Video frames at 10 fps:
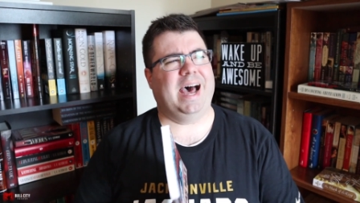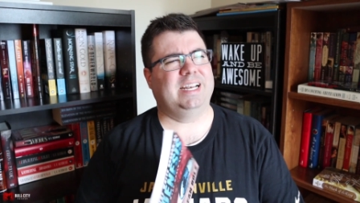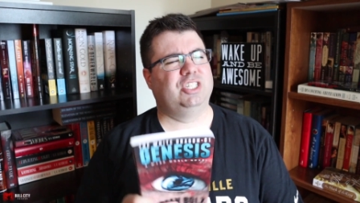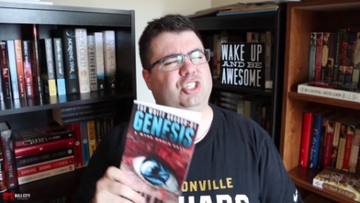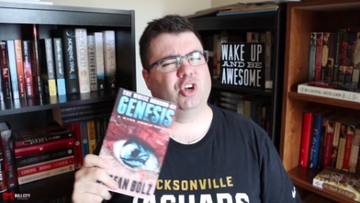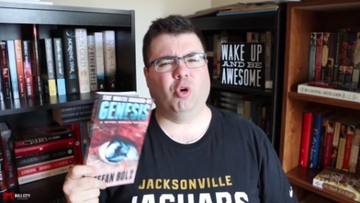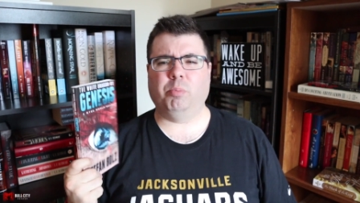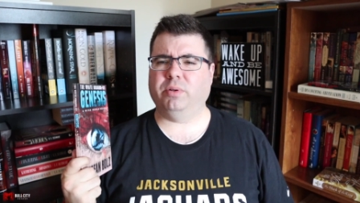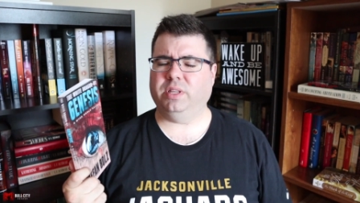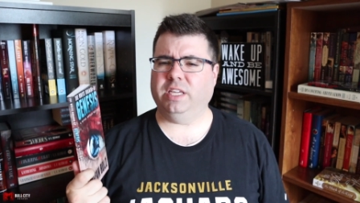I
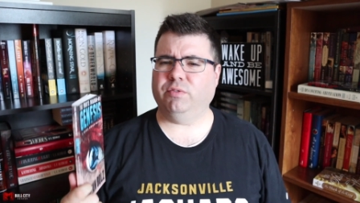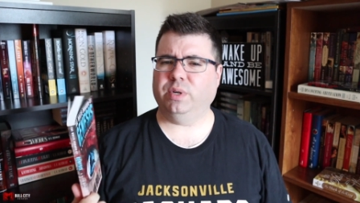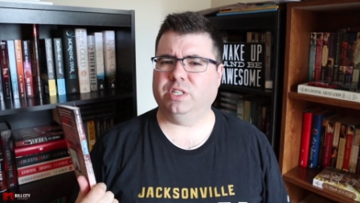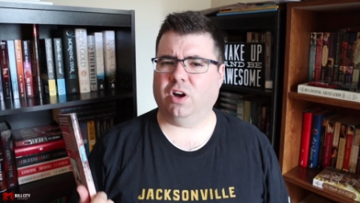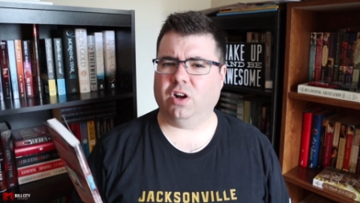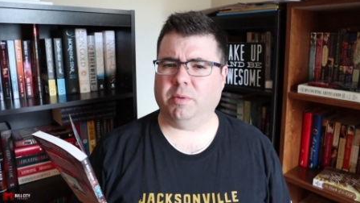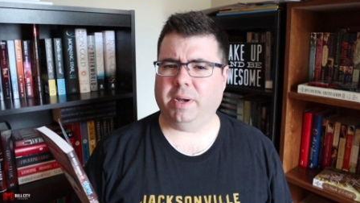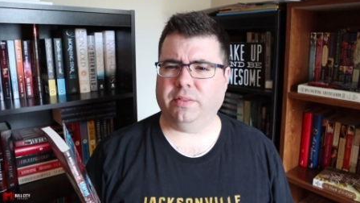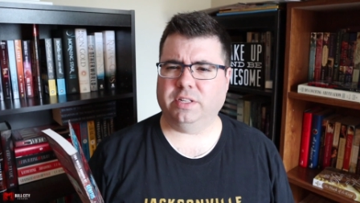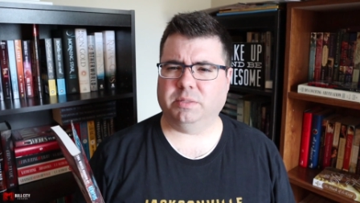don't believe we talk
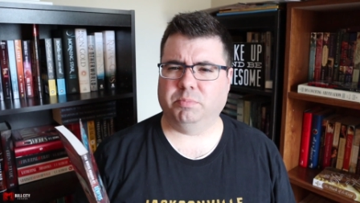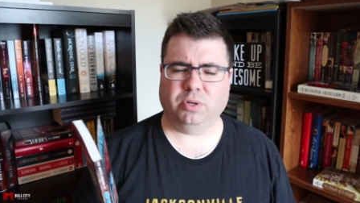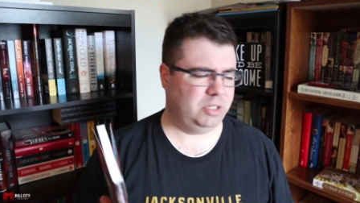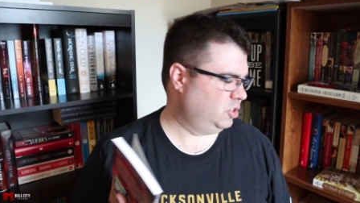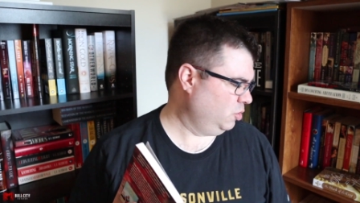about this book.